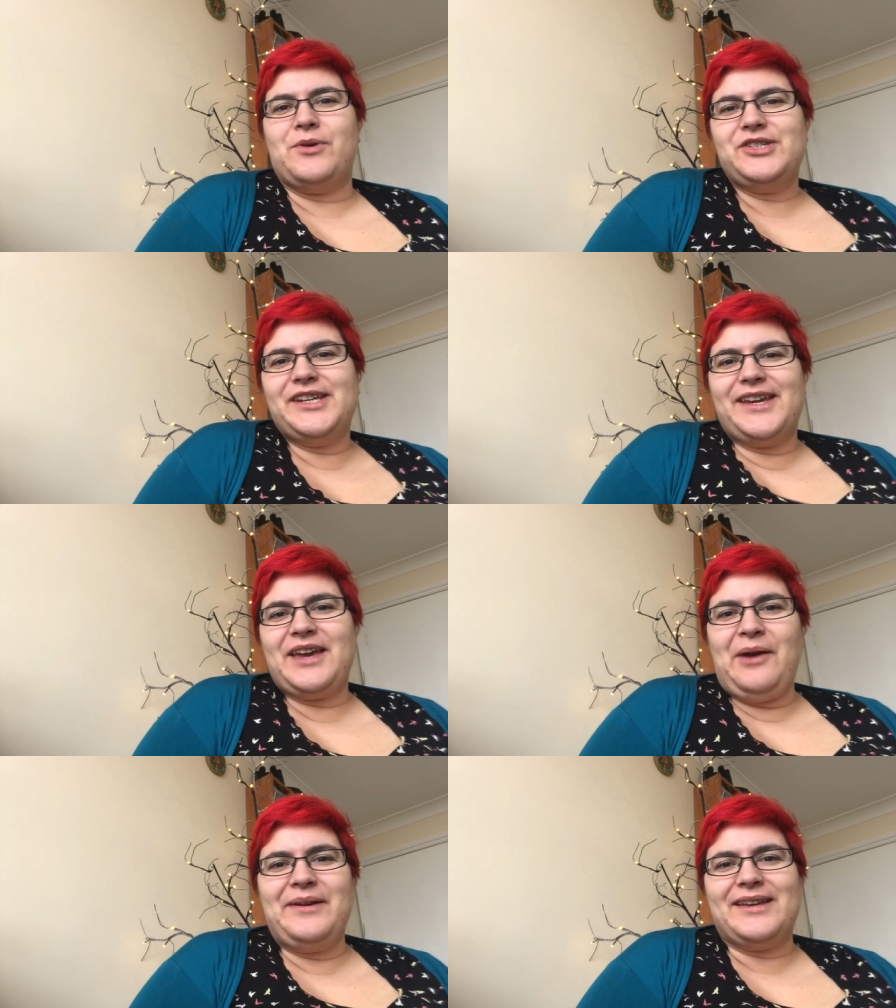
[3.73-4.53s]
Once you get
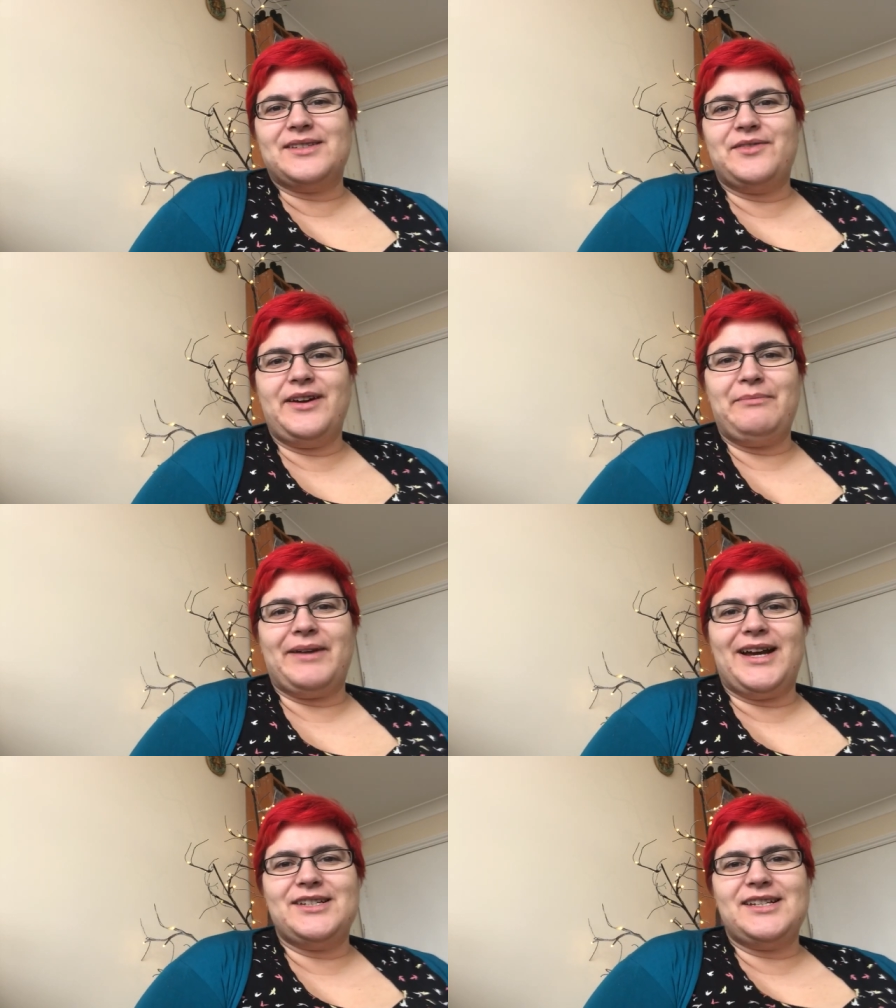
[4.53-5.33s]
going, it's fine,
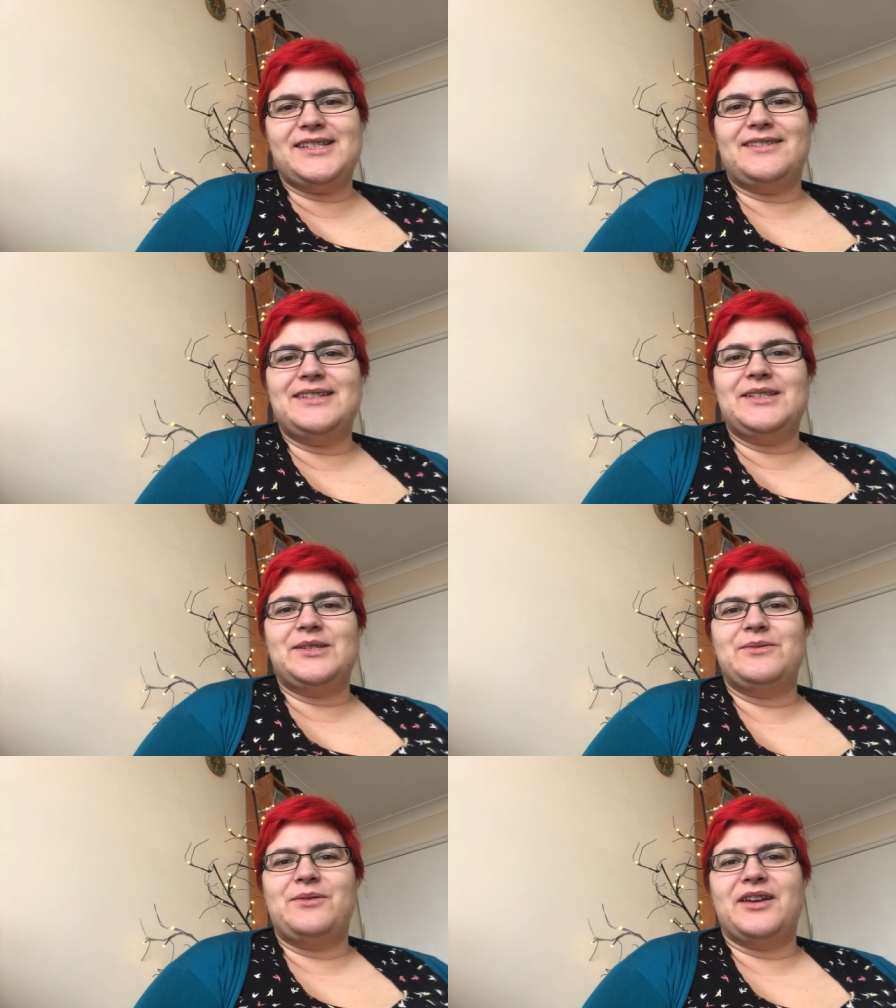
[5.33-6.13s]
but actually starting
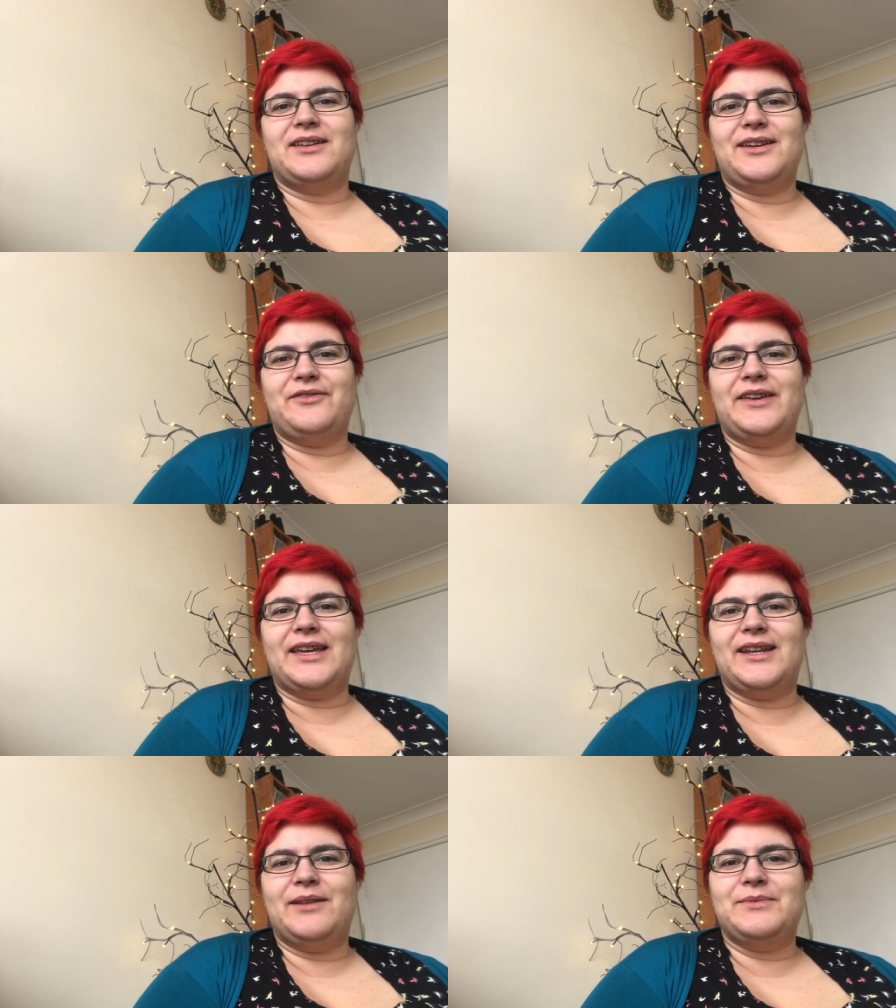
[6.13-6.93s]
to talk at
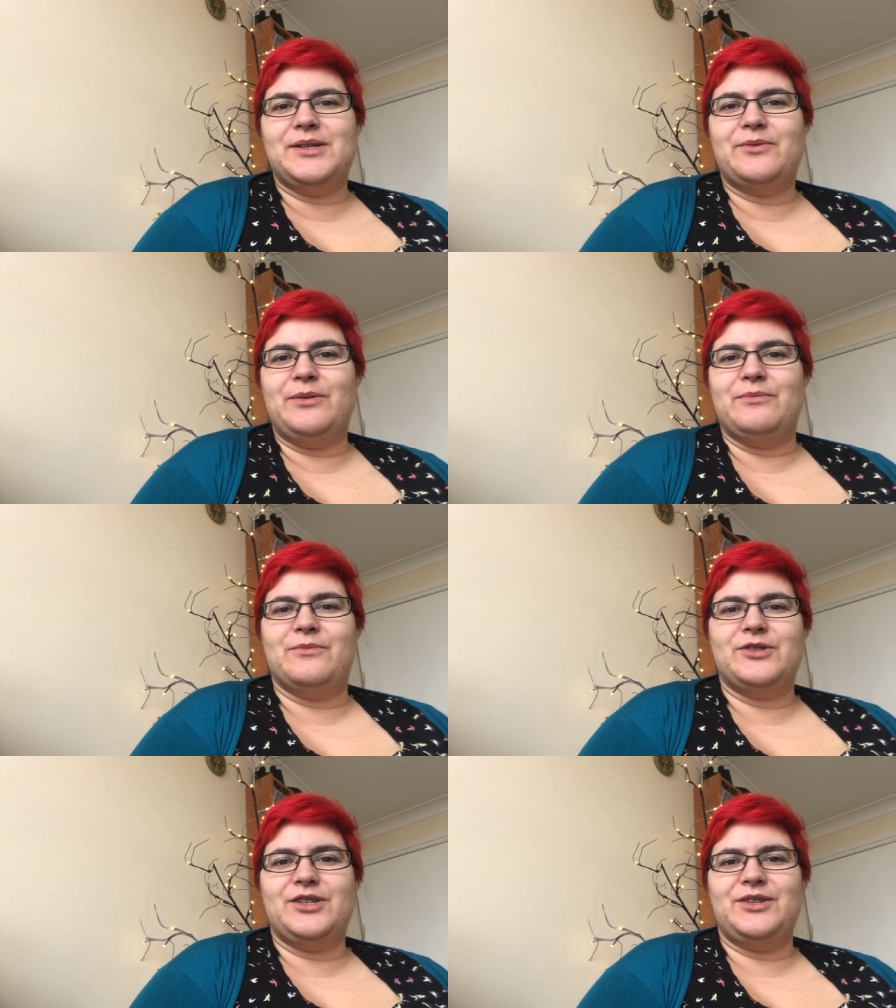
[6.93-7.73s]
nothing in an empty room
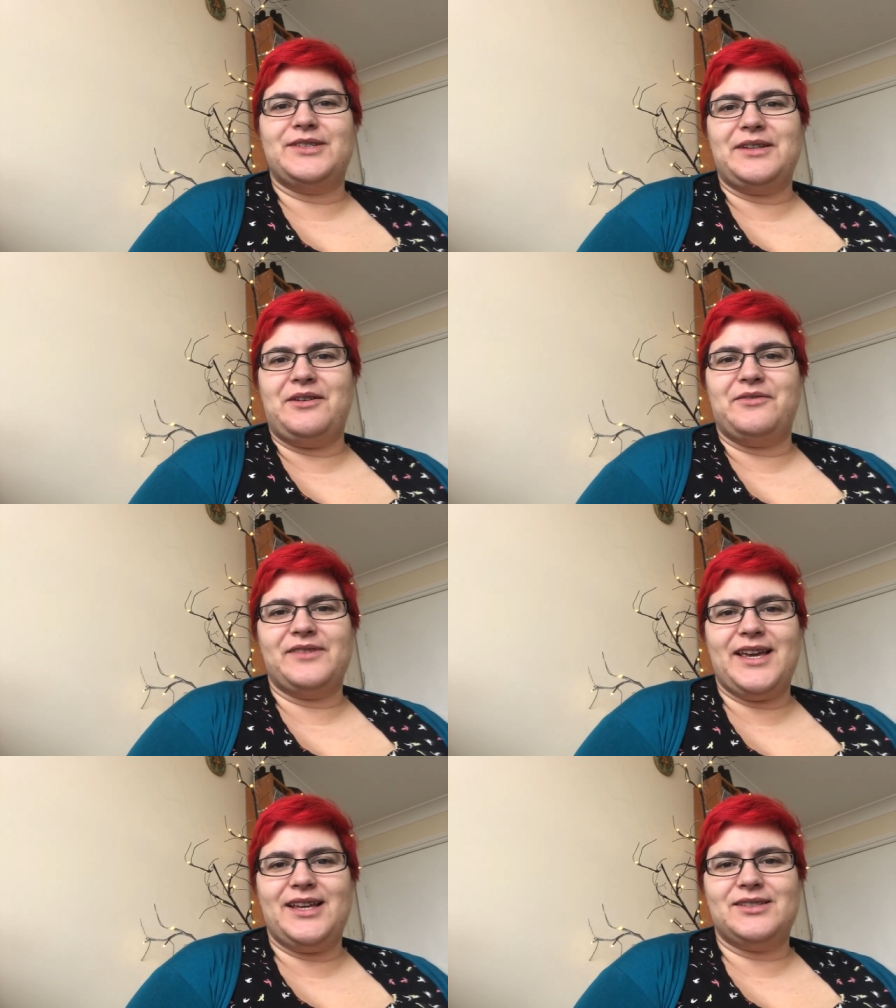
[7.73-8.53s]
to yourself
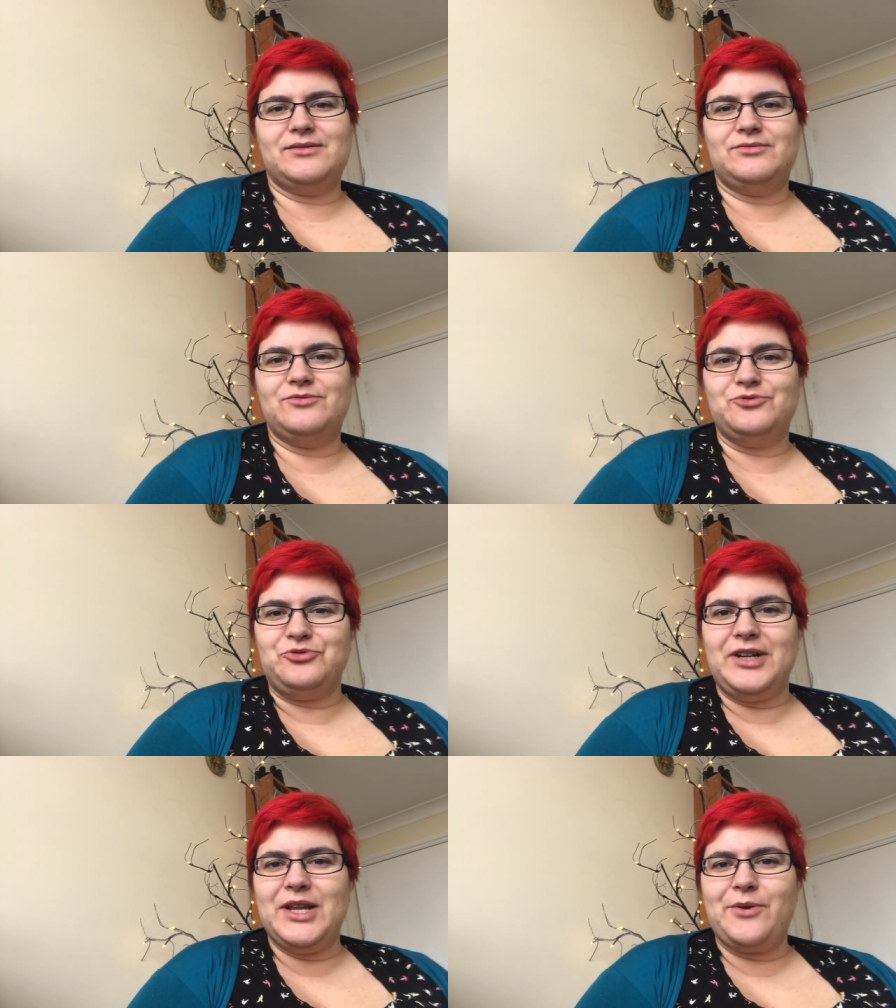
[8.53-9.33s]
is
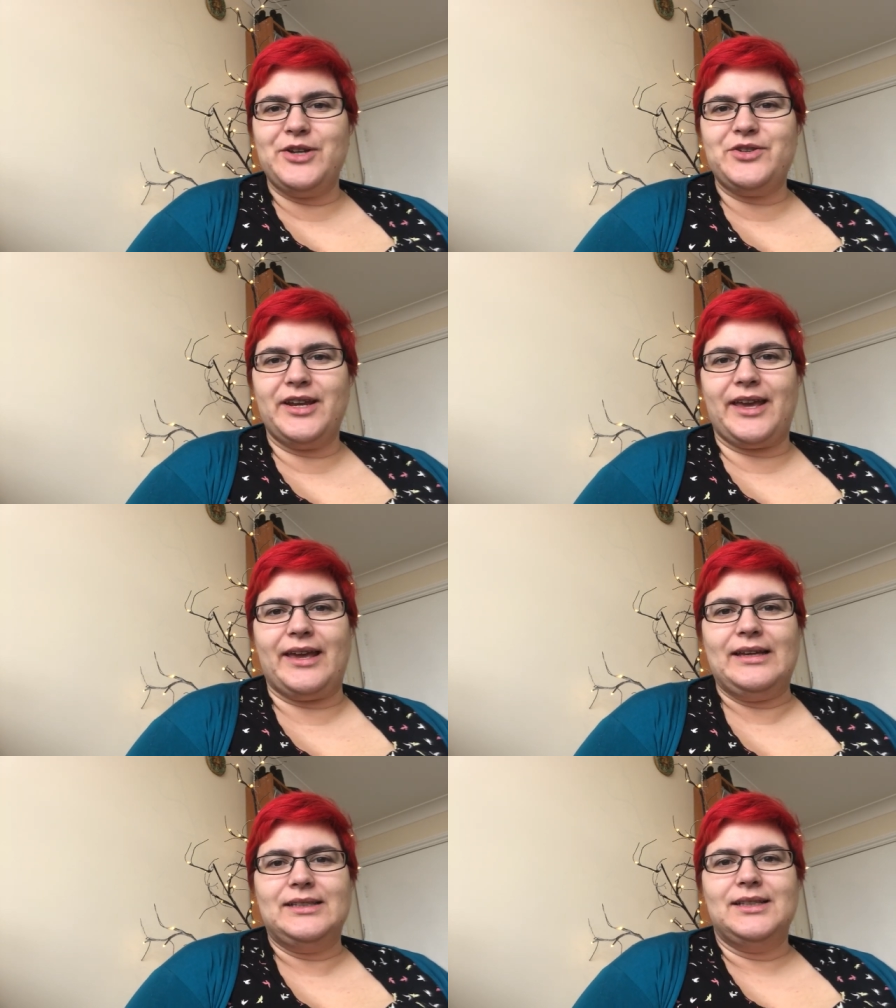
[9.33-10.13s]
really quite tricky.